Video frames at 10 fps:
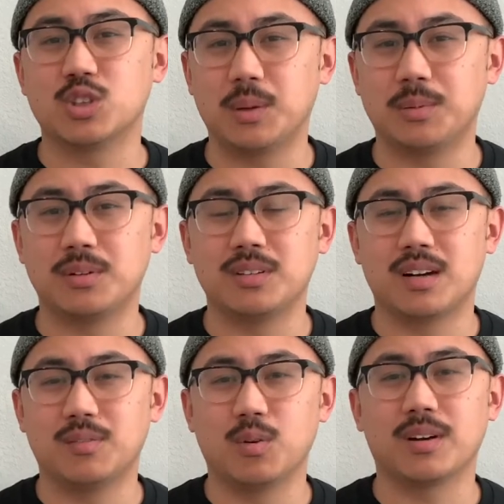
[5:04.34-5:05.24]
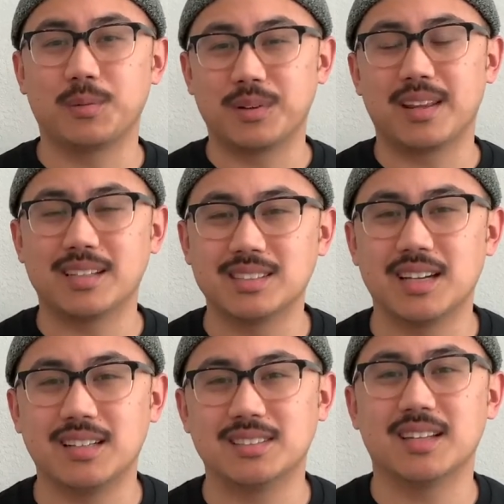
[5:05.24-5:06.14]
trouble of working with that
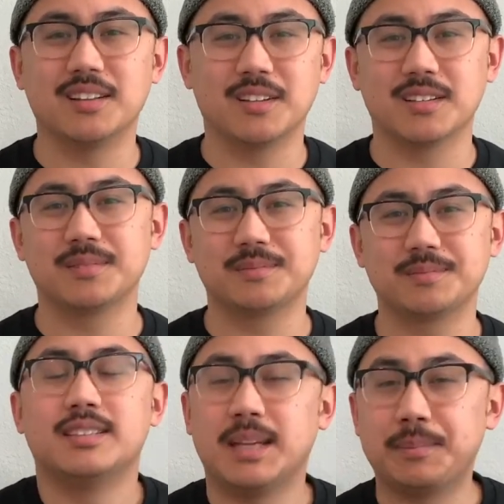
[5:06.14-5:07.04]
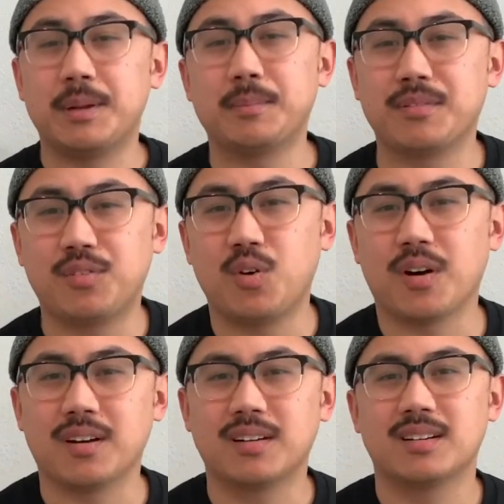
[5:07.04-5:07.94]
shady seller. Tip number
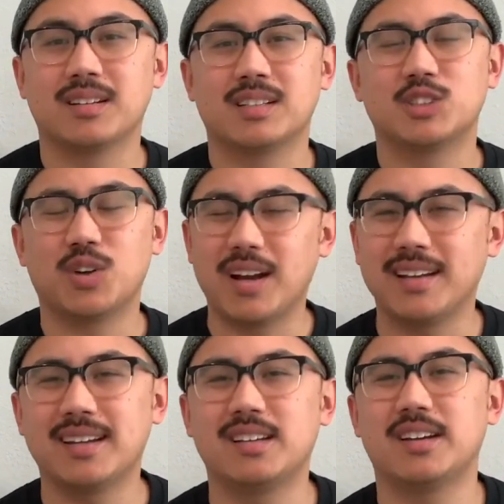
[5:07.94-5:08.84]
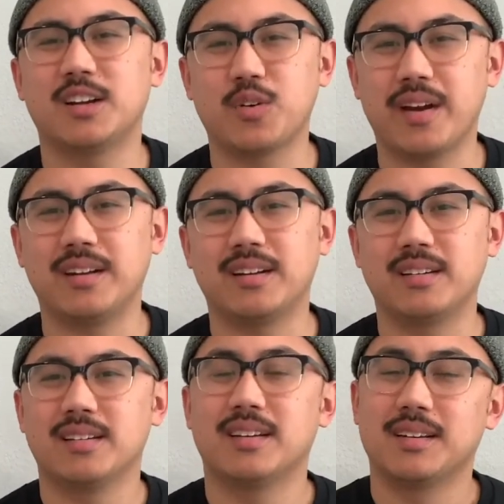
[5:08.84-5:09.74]
4, try to get good at grading.
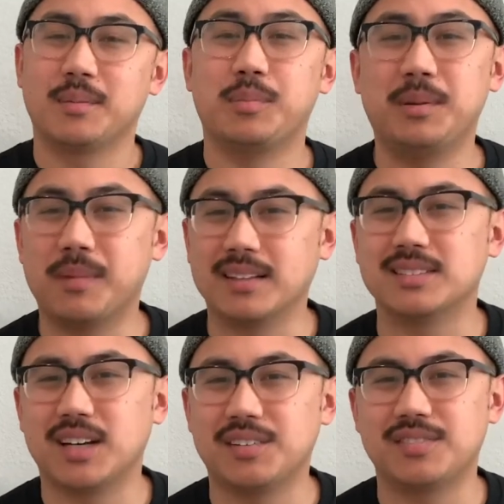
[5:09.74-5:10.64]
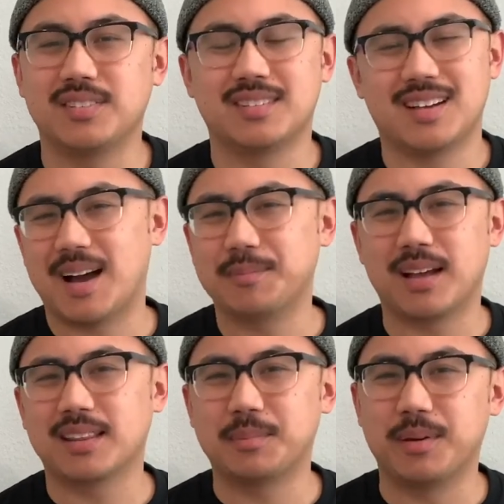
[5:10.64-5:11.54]
Me, myself, I'm
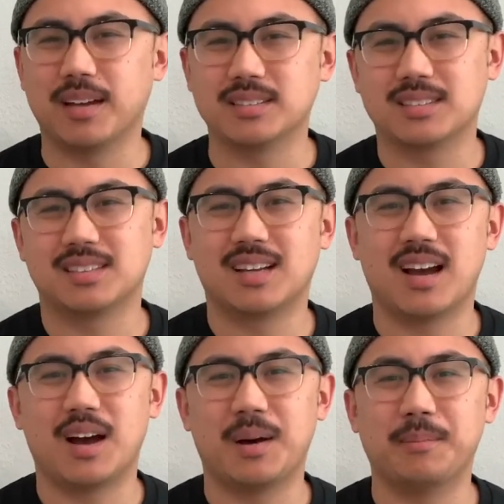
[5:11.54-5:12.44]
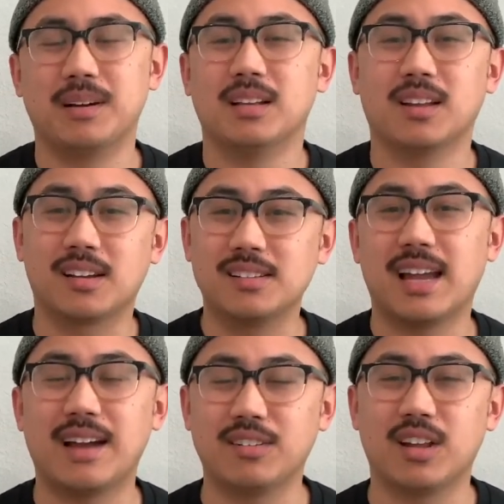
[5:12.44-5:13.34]
not the best. Luckily,
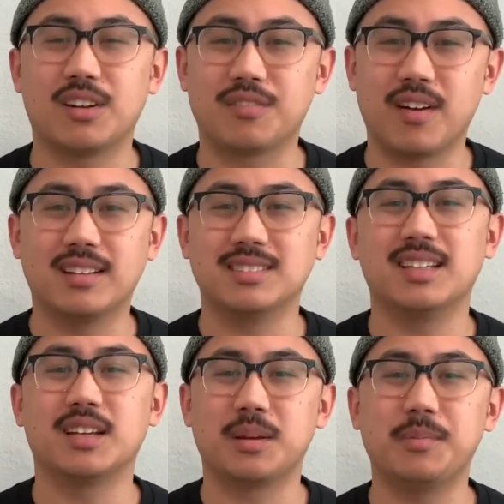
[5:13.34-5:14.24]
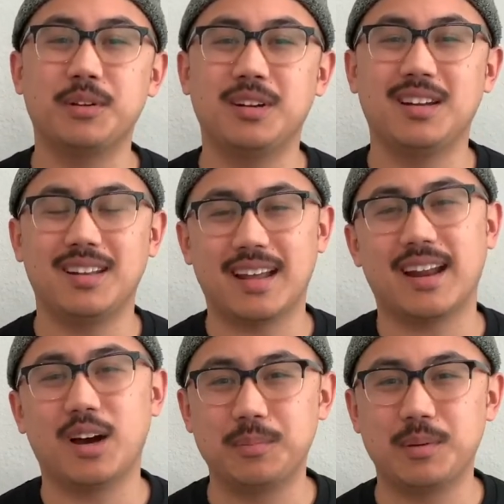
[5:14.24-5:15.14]
I have a lot of friends in the community that
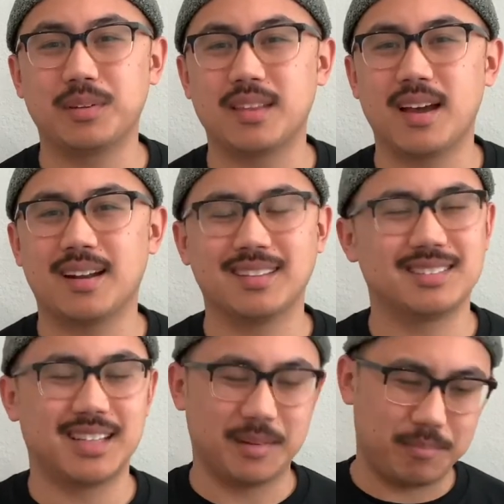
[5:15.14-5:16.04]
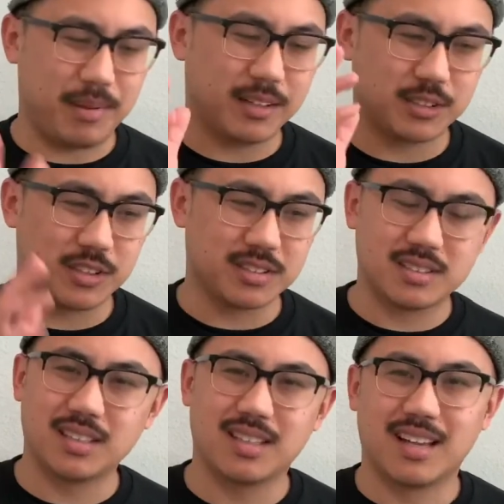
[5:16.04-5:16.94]
help me with that. I send them
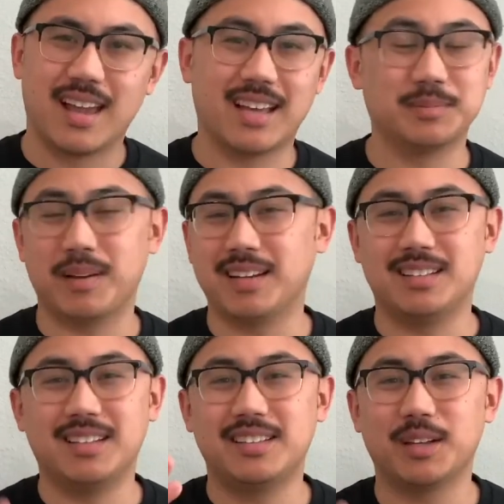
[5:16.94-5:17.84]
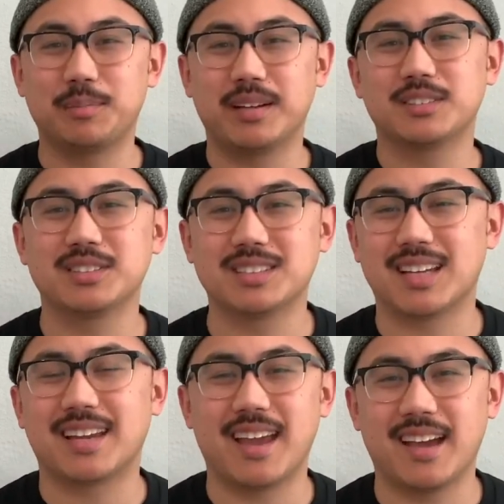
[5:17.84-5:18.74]
pictures, as many detailed pictures as
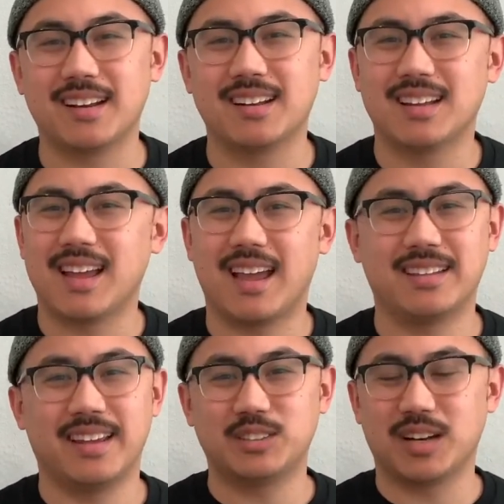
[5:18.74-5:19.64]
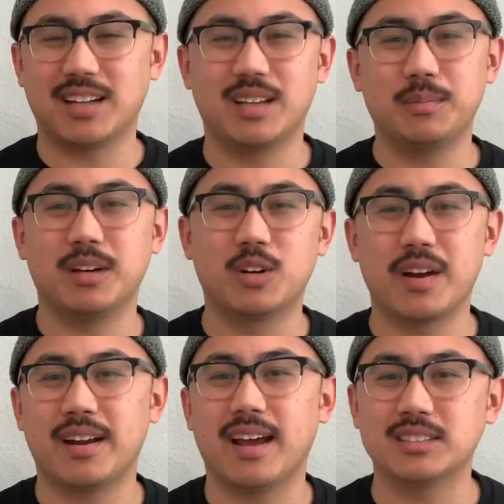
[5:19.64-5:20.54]
I can, and they try to give me a
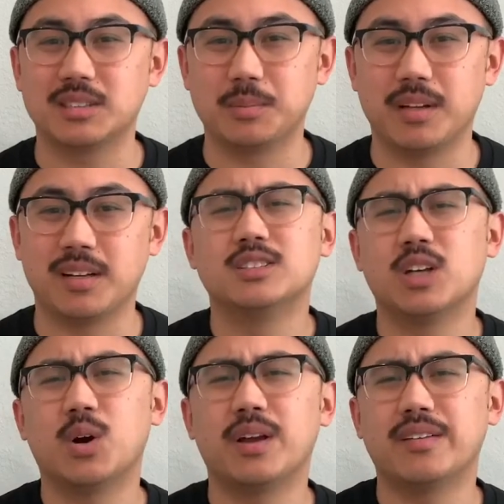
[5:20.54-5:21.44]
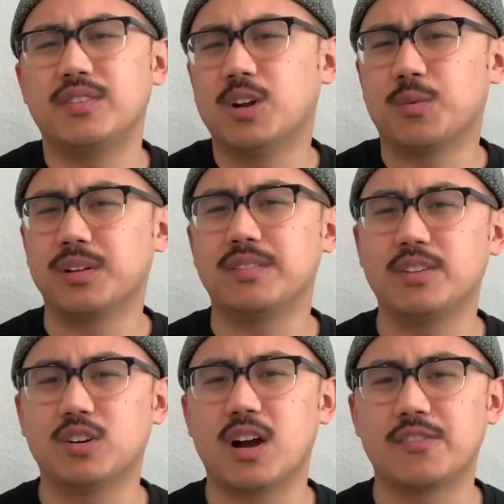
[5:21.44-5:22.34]
grade estimate. So if you don't really
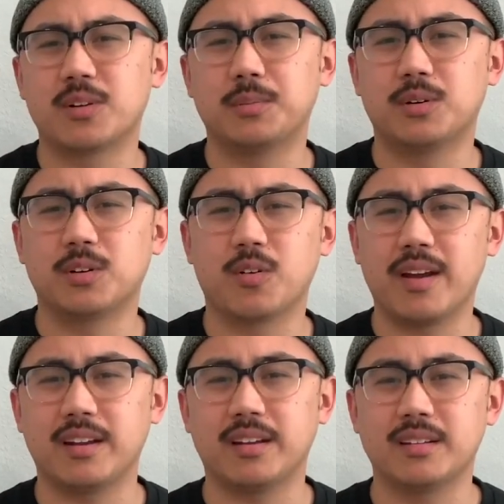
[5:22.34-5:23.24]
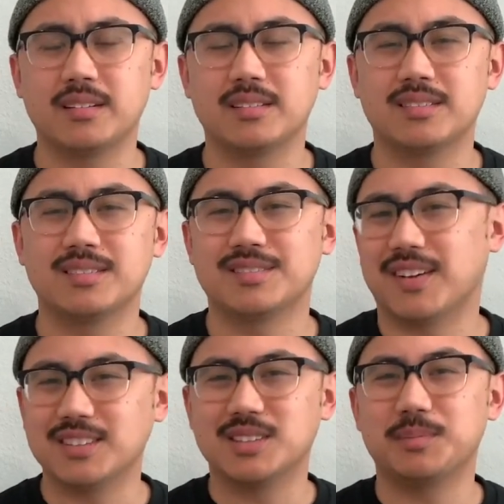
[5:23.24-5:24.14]
feel comfortable grading,
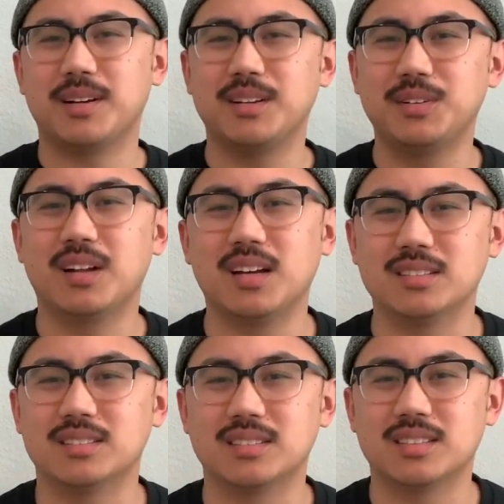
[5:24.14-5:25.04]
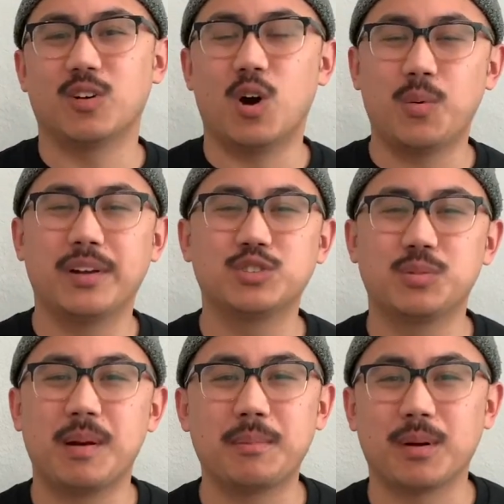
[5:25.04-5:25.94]
find somebody who does. Always
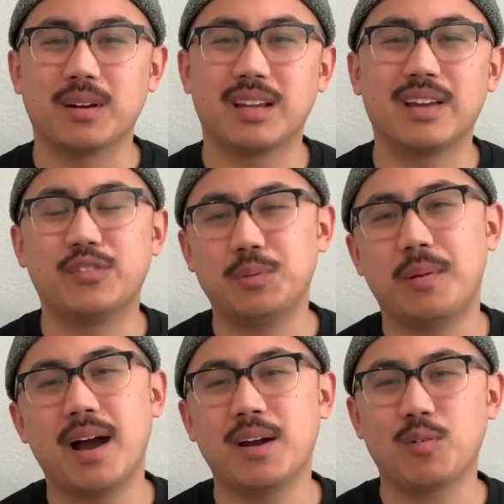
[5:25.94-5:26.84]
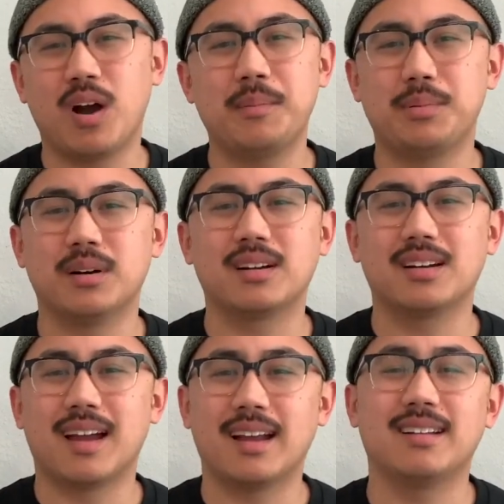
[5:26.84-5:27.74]
remember, if you buy a raw book,
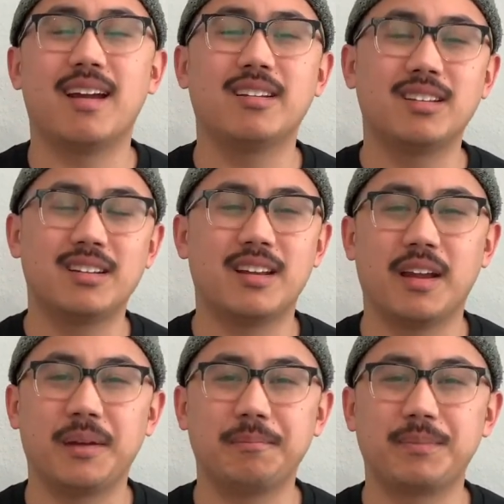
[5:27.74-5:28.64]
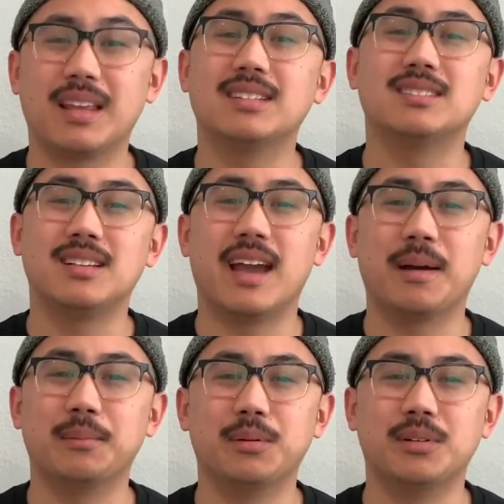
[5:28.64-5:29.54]
at the end of the day, it's a
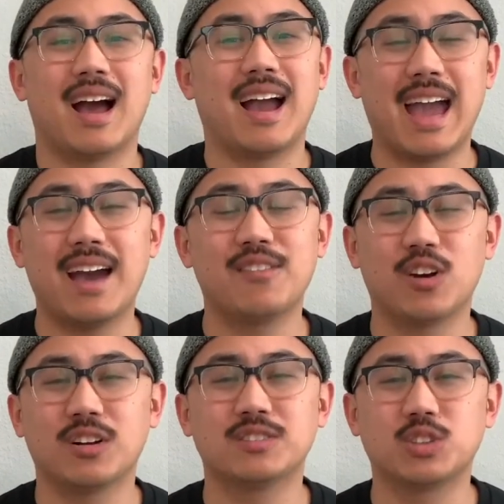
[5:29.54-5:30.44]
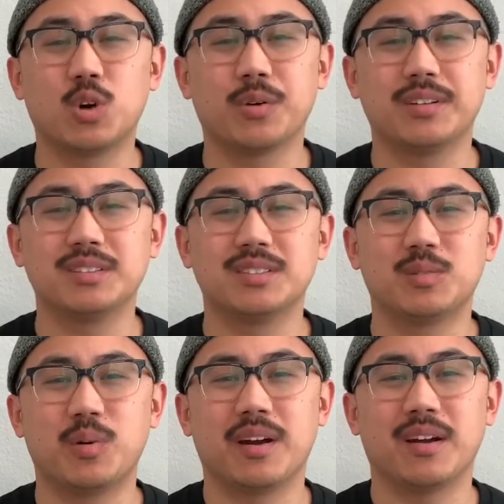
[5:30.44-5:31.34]
gamble. I have heard of stories
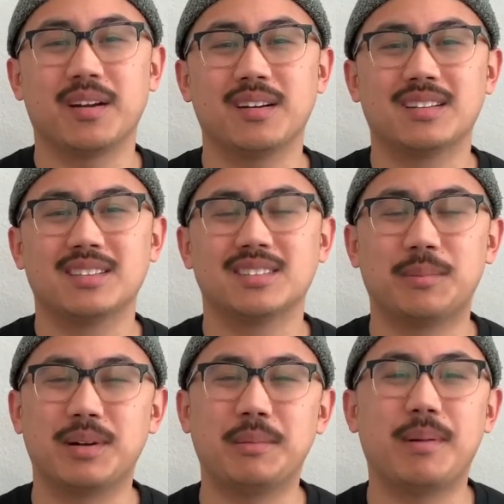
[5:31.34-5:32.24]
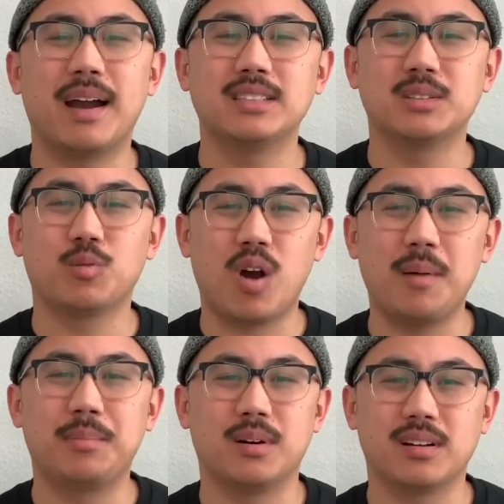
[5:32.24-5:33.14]
where somebody buys a
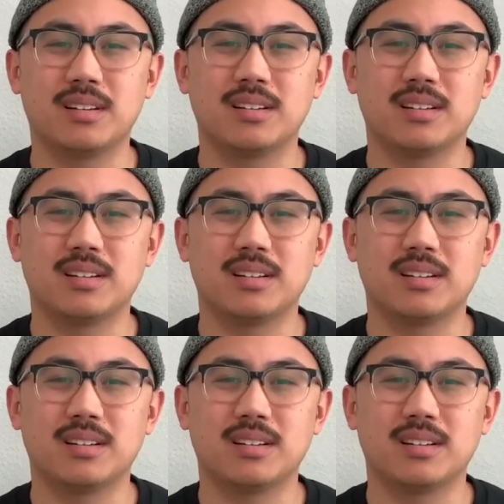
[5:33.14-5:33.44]
raw book,